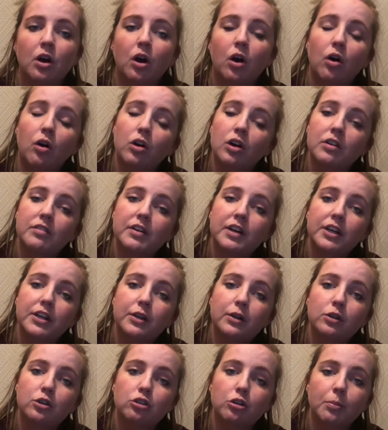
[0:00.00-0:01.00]
All of our
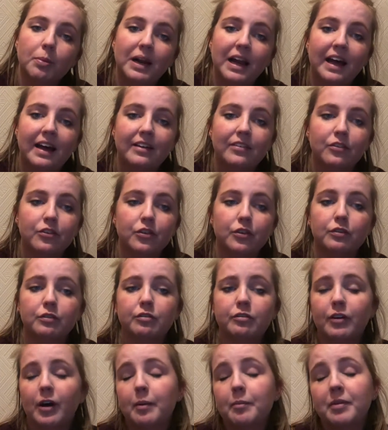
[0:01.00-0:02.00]
usual plans of
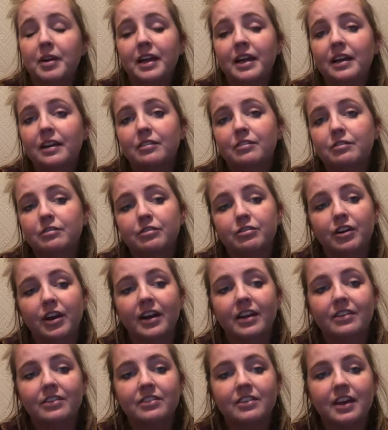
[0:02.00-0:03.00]
family and
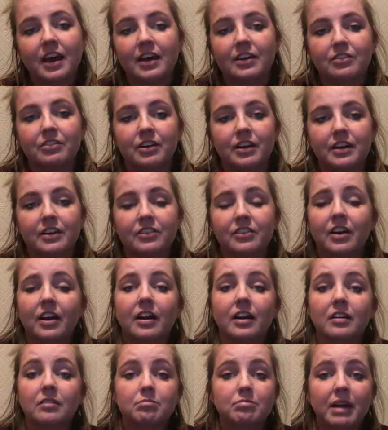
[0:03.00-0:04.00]
friends gatherings
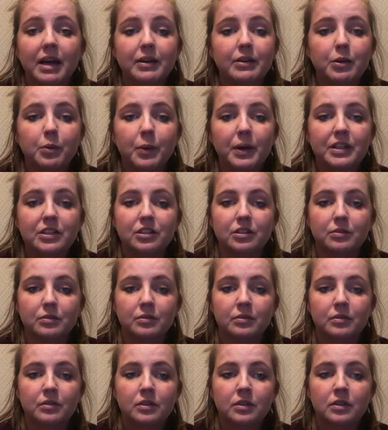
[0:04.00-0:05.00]
are out the window.
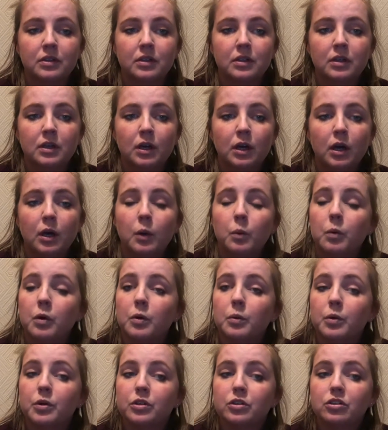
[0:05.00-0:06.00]
We're
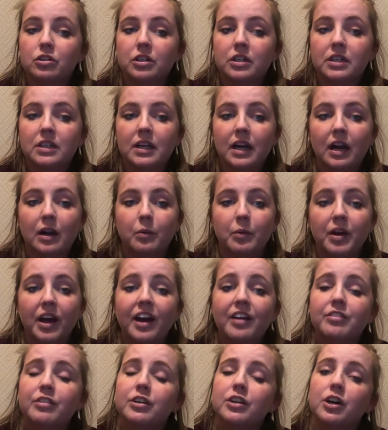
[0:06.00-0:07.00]
wondering, are we
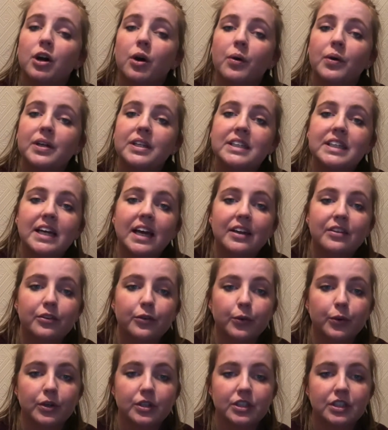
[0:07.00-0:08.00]
ever going to get
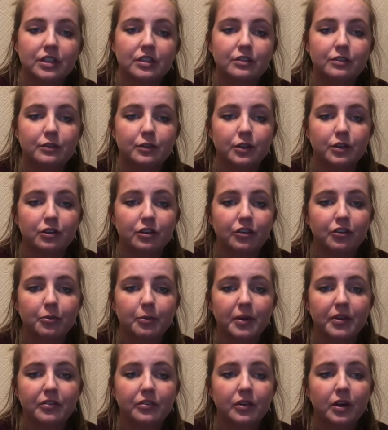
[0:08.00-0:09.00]
sorted for
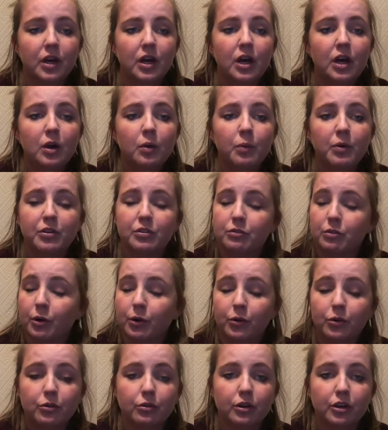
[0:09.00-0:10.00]
Christmas, with
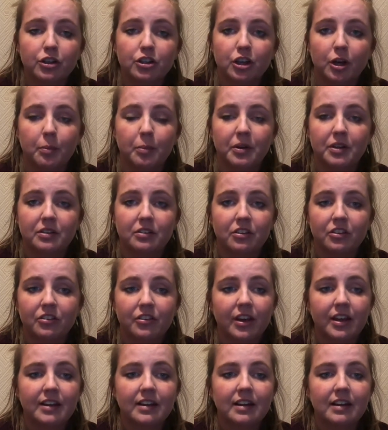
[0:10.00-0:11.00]
grocery shopping to
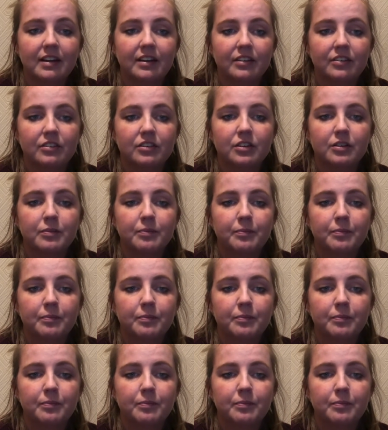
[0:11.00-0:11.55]
say the least?